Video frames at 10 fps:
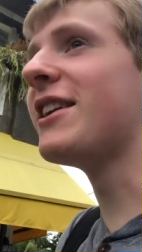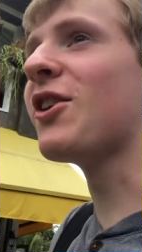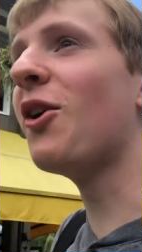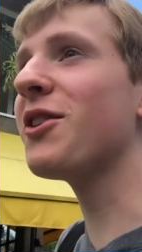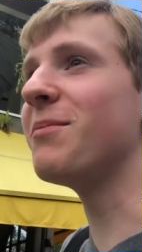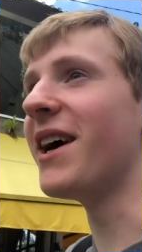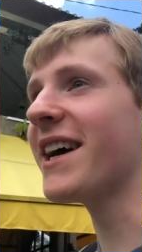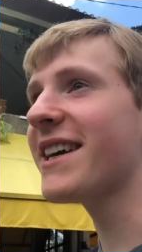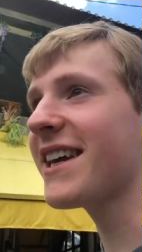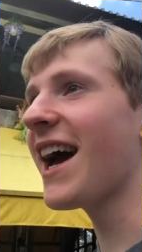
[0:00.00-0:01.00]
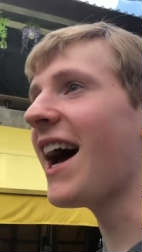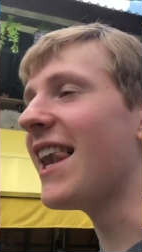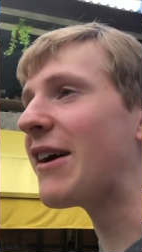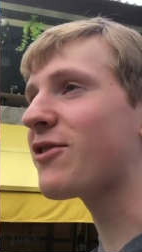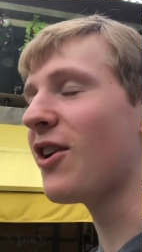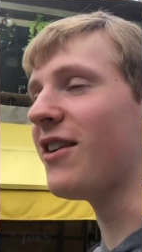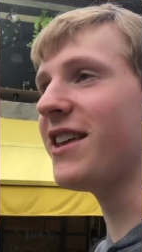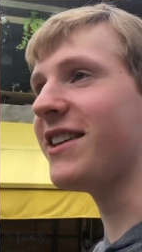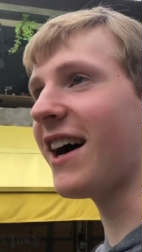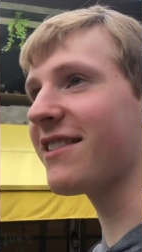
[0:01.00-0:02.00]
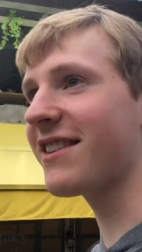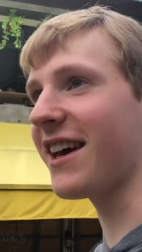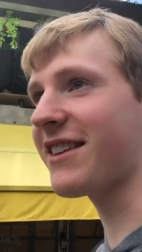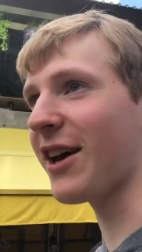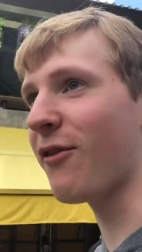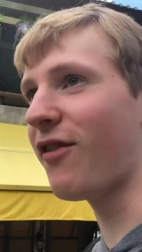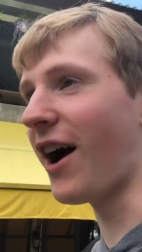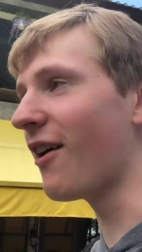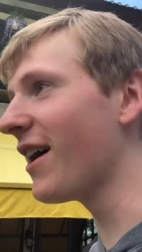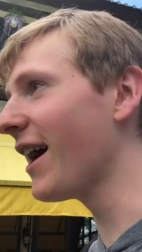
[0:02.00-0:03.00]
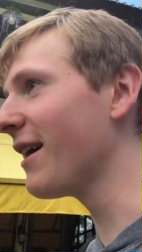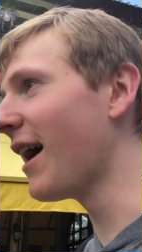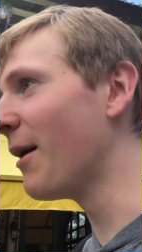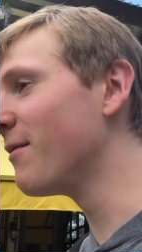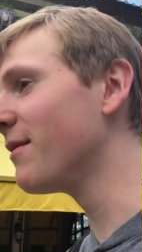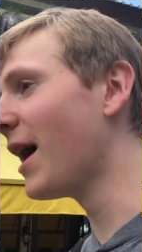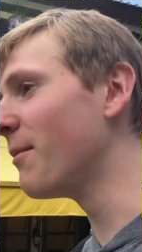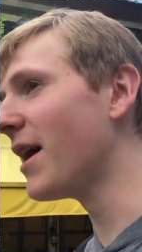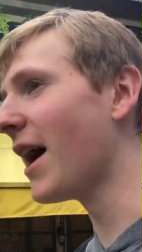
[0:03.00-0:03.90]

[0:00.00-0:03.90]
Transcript: told him like, yeah, I left her in the dust. That's how far I, I'm I'm